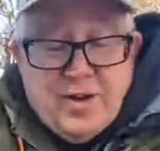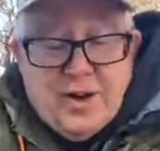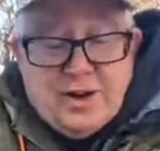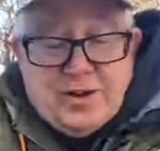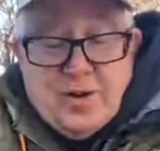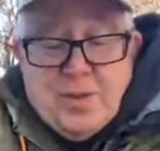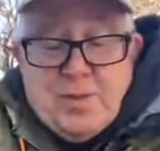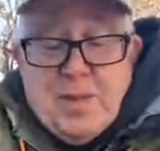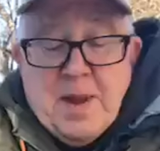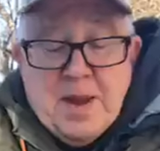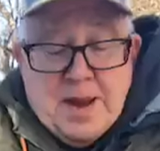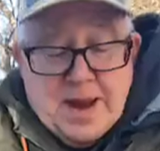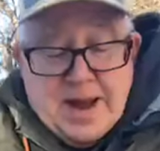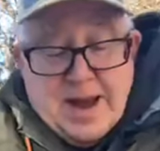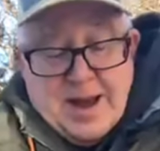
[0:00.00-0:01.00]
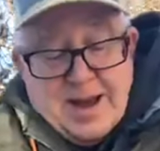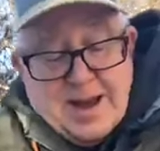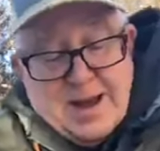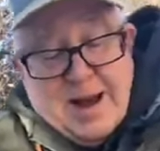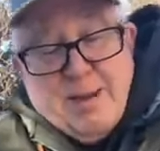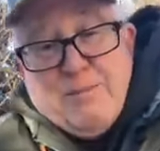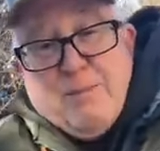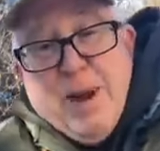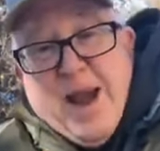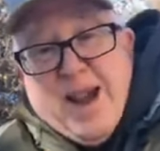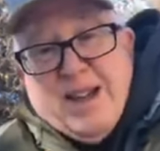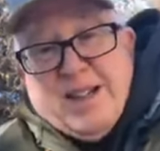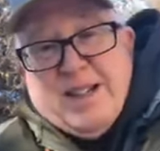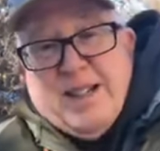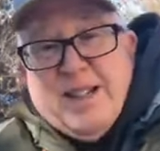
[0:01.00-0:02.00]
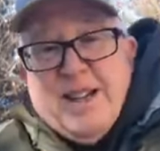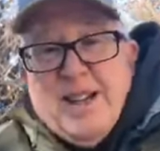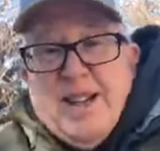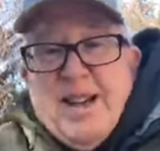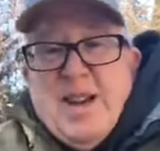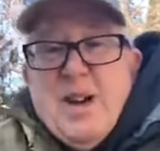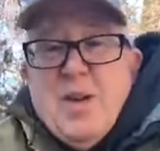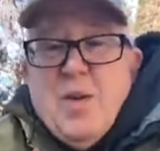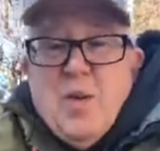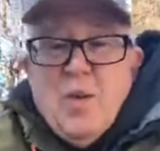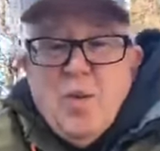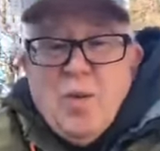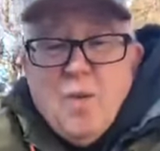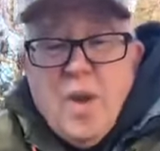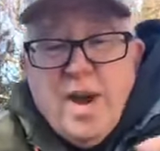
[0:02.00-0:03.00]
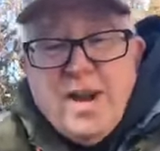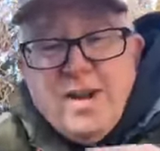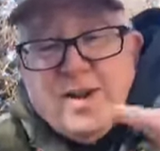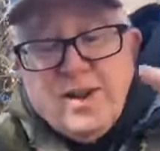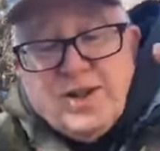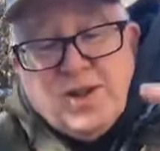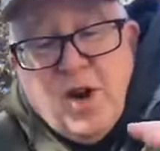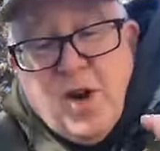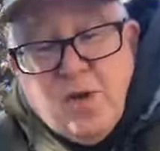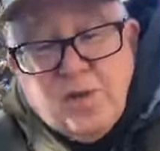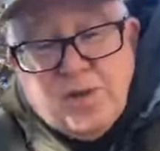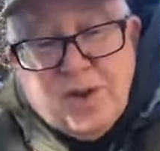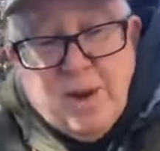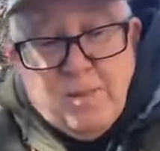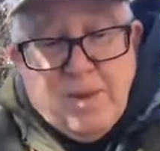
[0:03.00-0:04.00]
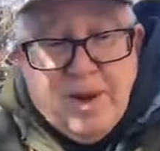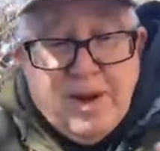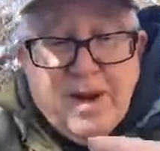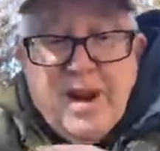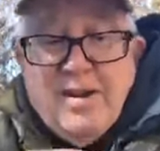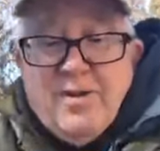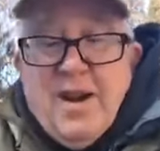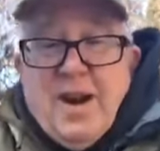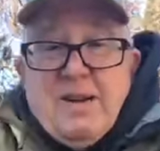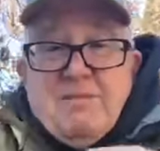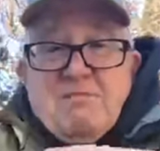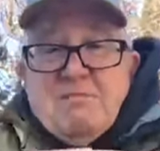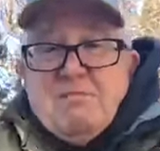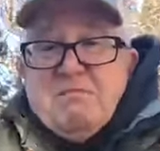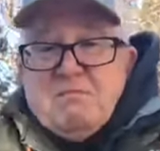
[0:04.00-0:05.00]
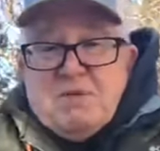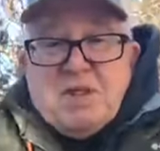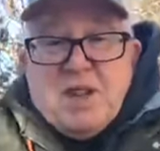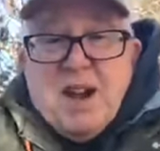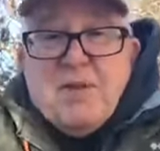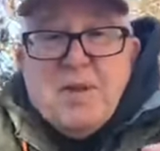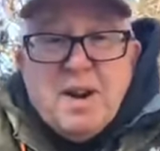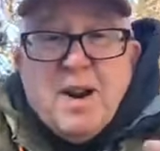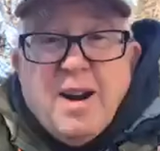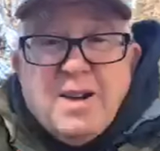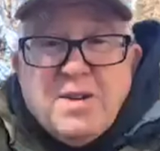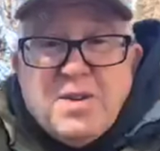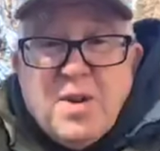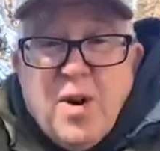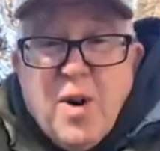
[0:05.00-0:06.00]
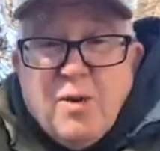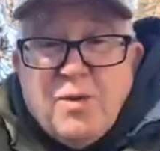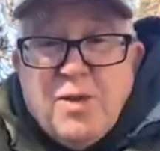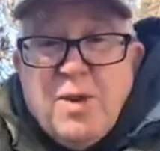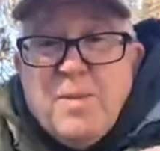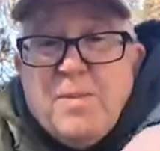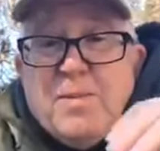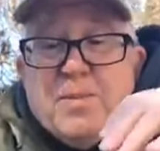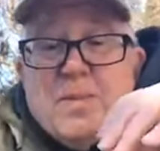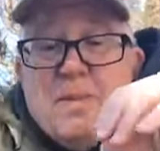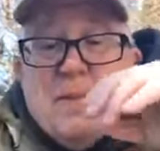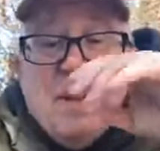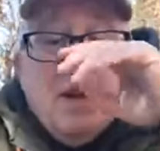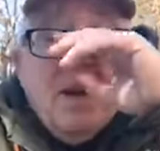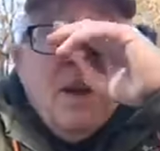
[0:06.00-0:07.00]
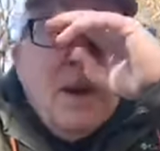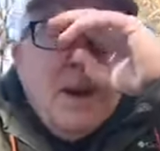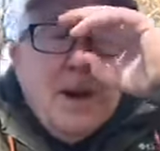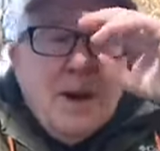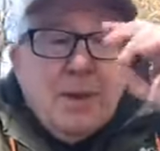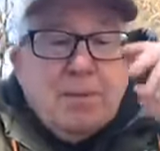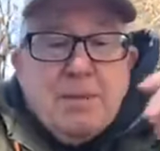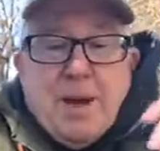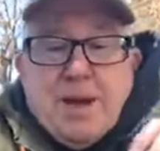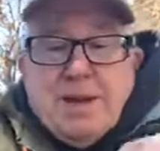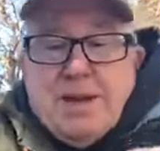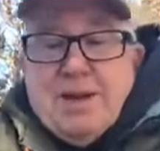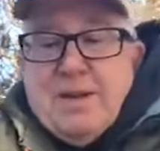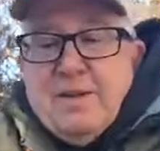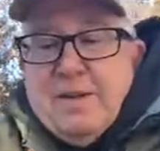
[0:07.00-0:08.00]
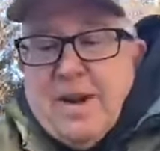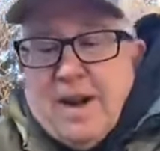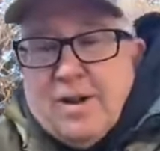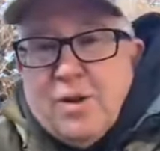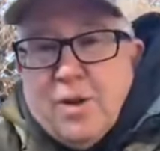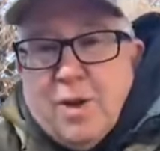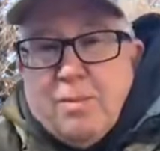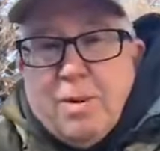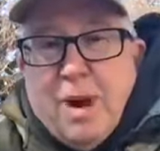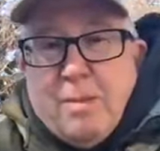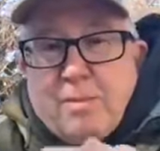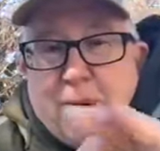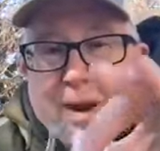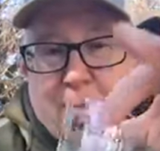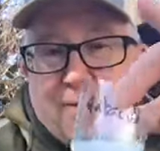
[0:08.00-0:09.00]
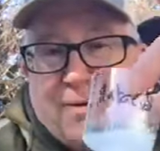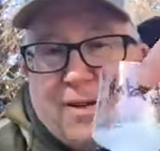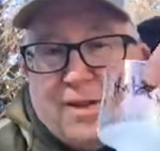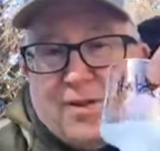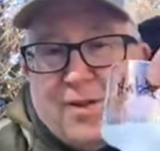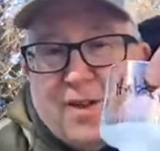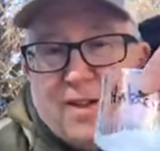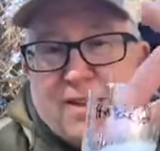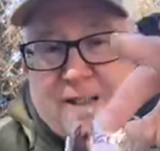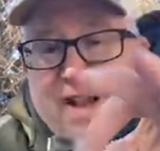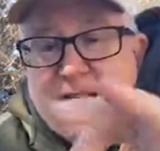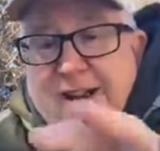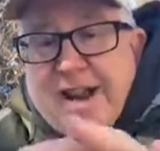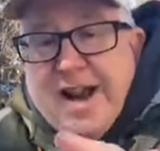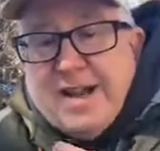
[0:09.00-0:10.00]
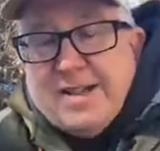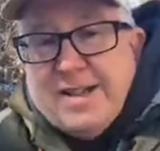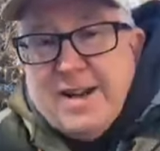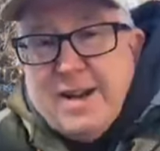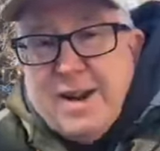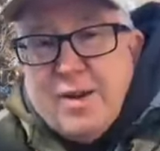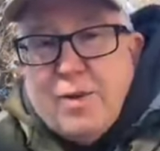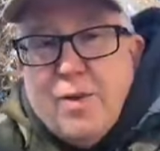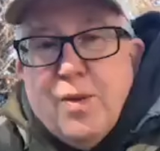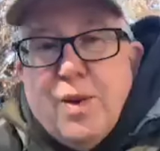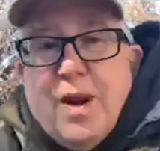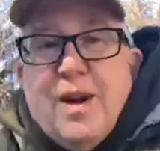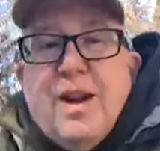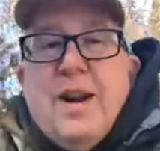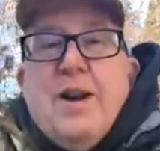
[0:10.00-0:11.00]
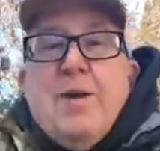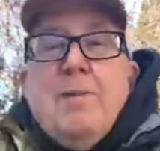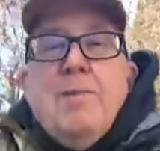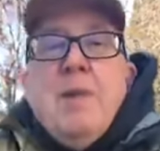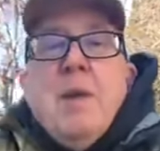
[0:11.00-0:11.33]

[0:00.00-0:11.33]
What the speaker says: So a base, when you dissolve something, and I've got stuff here I dissolved. Like I took a plop plop fizz fizz antacid and I threw it in here.